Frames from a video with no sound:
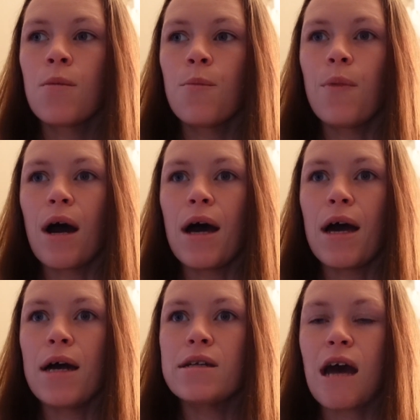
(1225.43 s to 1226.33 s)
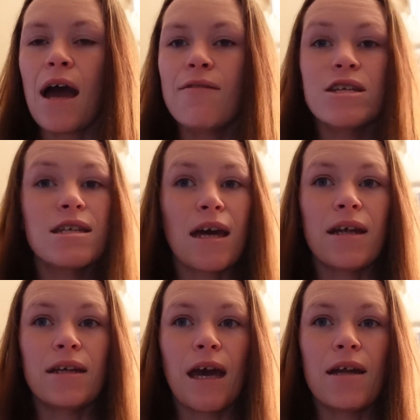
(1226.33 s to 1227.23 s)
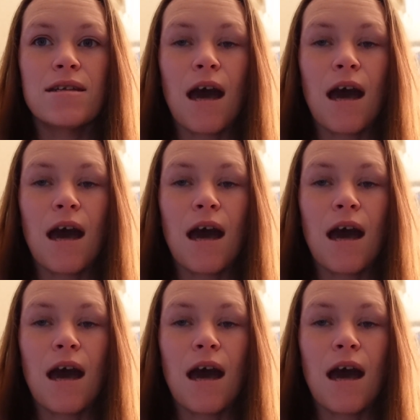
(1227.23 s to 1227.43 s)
but I haven't decided yet.